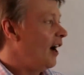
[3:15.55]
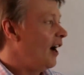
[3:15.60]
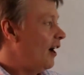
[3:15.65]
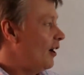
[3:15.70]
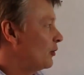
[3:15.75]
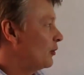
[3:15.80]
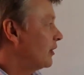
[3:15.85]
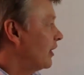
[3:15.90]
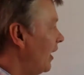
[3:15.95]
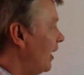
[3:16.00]

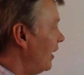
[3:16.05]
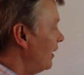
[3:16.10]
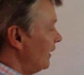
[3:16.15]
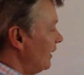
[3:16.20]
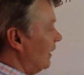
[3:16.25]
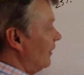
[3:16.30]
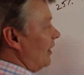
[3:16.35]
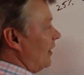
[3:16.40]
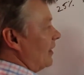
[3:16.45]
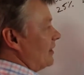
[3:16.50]
Okay,
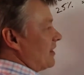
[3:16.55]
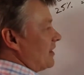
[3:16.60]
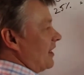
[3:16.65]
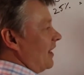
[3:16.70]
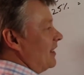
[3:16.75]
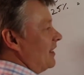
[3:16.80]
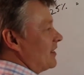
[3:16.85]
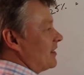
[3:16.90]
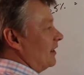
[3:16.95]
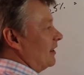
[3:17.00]
now that
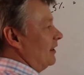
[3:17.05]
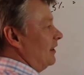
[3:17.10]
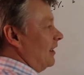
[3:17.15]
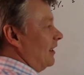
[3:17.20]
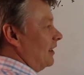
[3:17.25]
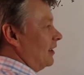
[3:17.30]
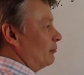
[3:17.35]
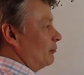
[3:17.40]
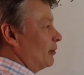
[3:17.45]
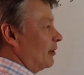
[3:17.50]
takes a
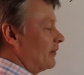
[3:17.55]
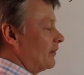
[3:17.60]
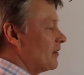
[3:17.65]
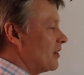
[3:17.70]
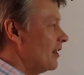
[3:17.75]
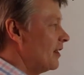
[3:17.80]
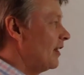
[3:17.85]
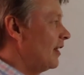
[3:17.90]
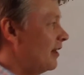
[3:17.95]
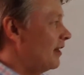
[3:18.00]
little bit of
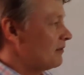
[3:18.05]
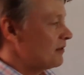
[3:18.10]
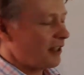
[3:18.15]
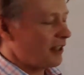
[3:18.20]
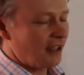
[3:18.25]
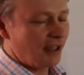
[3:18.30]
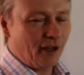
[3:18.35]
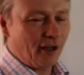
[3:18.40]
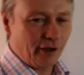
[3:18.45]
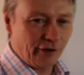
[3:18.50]
time
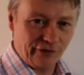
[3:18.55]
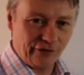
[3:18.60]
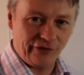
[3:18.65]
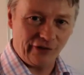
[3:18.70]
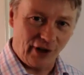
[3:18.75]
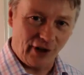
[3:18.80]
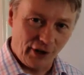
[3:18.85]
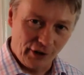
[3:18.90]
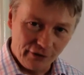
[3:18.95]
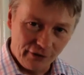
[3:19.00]
to kind of
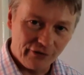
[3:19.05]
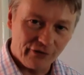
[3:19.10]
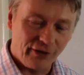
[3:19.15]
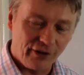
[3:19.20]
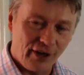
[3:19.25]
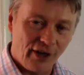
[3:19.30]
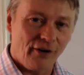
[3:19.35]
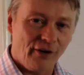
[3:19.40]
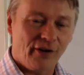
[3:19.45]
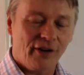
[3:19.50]
flow
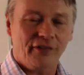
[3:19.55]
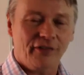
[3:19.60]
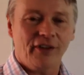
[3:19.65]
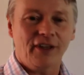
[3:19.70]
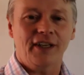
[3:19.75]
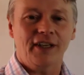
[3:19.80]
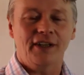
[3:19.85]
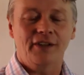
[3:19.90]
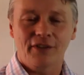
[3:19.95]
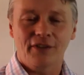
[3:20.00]
through and I
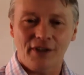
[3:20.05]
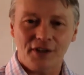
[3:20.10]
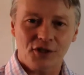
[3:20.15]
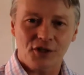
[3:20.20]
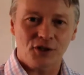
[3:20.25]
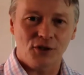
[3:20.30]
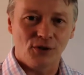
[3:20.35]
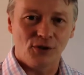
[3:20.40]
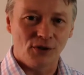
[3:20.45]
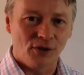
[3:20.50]
think in
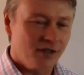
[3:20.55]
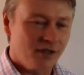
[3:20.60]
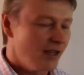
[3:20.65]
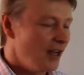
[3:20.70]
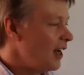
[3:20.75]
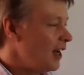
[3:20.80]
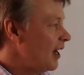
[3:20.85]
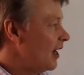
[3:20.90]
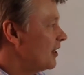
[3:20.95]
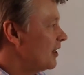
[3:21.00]
this
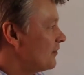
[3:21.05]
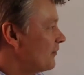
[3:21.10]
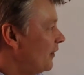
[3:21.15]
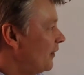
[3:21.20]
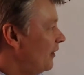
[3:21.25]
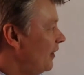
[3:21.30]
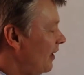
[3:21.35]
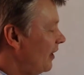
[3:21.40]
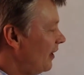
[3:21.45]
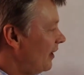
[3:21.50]
course it's
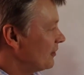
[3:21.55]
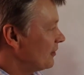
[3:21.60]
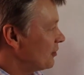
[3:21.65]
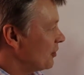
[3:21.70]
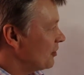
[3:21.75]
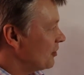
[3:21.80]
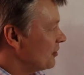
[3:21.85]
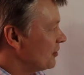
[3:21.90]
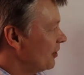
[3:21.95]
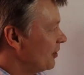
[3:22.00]
very hard
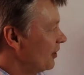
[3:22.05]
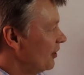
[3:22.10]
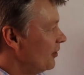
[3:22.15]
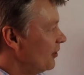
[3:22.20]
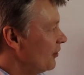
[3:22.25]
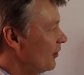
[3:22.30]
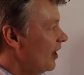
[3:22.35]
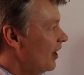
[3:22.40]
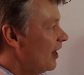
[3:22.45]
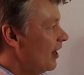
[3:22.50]
just
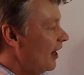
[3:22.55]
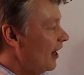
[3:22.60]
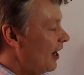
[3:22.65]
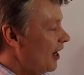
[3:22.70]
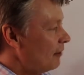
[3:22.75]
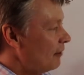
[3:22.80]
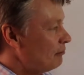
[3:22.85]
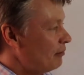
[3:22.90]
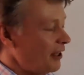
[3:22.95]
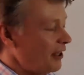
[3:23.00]
to
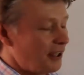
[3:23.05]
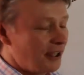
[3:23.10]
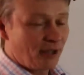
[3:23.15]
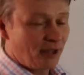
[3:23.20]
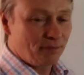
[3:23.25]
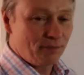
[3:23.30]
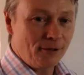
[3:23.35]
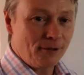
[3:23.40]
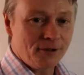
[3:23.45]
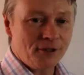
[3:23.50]
uh, pick
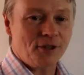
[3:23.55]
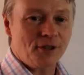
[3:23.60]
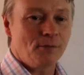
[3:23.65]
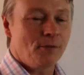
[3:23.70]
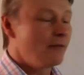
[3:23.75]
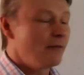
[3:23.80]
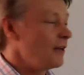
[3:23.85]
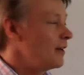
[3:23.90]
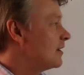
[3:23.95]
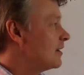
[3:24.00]
up on
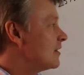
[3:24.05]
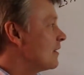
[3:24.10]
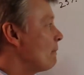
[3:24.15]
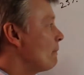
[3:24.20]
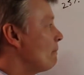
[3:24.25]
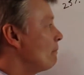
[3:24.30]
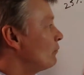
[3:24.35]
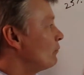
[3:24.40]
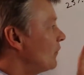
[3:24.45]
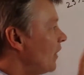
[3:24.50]
some of these
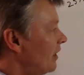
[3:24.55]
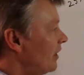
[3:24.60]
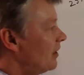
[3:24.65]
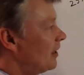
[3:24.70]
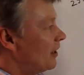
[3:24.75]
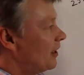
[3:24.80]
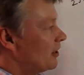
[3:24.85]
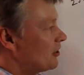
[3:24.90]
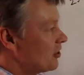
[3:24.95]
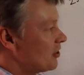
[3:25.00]
in
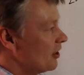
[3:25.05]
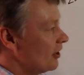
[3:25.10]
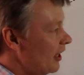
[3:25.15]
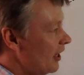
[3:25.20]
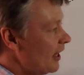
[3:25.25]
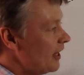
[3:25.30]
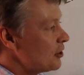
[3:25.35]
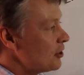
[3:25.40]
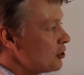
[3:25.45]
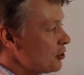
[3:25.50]

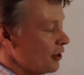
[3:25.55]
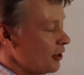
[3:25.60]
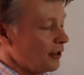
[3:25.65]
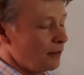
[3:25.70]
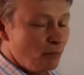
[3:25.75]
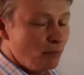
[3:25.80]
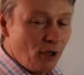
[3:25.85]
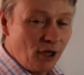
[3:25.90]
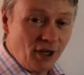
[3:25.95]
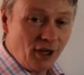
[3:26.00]

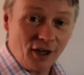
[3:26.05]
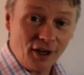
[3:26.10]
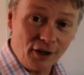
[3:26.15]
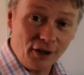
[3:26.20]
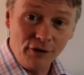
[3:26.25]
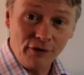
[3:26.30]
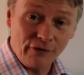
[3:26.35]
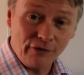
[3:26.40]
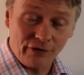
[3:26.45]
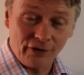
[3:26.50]
isolation but
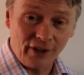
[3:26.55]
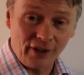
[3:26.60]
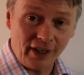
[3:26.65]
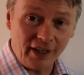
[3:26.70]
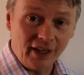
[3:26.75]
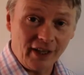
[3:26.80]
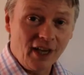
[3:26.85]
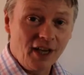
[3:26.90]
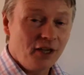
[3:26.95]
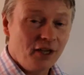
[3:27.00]

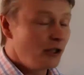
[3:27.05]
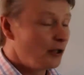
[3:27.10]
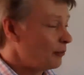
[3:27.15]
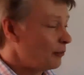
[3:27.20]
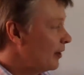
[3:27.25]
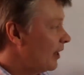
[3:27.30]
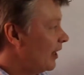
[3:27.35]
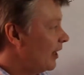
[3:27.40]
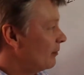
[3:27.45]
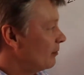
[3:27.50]
hopefully you'll
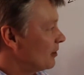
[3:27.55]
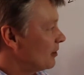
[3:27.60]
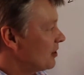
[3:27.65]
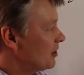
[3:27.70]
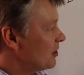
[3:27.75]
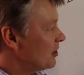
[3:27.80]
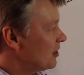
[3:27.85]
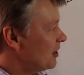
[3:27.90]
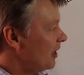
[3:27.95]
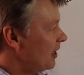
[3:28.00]
be able
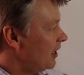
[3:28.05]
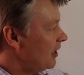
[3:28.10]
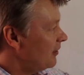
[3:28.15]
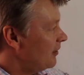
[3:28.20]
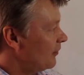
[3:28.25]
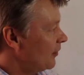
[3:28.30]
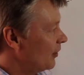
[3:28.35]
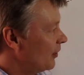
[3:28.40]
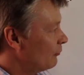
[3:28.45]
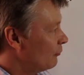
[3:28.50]
to
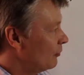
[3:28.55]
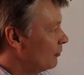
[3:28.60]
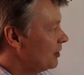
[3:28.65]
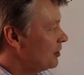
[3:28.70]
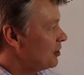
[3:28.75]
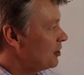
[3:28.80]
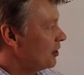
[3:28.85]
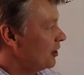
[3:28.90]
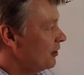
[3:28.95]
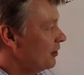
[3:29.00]
see that
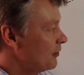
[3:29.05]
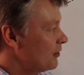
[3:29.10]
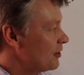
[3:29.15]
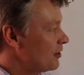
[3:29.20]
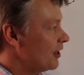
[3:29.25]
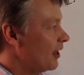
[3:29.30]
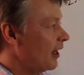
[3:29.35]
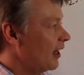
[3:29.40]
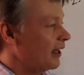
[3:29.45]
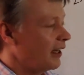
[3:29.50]

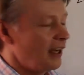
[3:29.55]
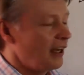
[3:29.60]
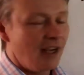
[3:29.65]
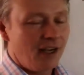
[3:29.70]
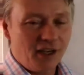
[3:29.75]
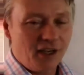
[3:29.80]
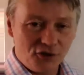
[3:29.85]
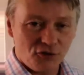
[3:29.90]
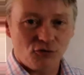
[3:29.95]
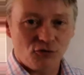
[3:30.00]
reducing
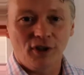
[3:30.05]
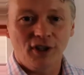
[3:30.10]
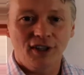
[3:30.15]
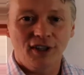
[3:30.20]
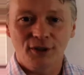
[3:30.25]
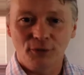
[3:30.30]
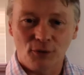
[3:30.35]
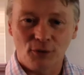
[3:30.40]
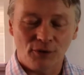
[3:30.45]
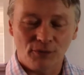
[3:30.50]
is
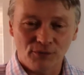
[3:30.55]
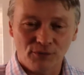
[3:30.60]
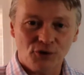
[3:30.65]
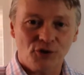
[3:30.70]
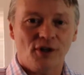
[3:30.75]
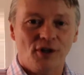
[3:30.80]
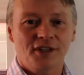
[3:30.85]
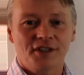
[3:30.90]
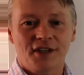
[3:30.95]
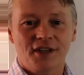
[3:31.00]
really what I'm
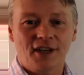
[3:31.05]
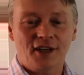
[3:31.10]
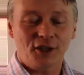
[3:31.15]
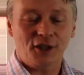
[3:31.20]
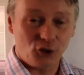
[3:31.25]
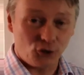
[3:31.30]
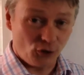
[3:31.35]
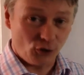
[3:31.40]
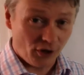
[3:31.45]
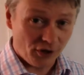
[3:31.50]
trying to get
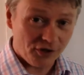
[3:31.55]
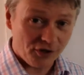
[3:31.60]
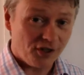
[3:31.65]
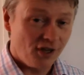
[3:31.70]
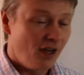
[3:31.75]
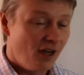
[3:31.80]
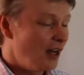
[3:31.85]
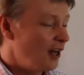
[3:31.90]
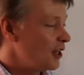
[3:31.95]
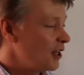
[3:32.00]

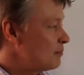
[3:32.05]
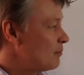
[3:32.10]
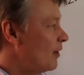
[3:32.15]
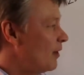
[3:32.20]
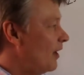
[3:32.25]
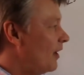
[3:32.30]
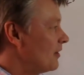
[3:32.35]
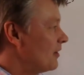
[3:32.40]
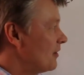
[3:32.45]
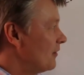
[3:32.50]
across as
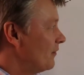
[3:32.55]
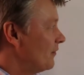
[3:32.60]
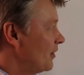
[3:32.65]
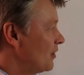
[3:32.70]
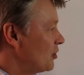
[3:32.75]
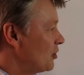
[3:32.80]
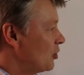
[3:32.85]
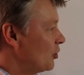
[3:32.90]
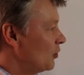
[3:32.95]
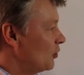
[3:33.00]
part of
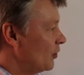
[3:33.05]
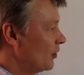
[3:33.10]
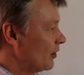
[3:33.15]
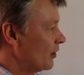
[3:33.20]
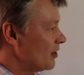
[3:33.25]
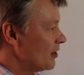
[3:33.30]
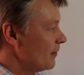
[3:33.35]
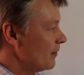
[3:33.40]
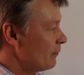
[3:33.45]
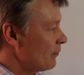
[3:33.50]
this
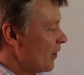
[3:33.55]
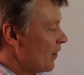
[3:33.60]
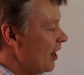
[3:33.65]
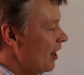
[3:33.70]
course.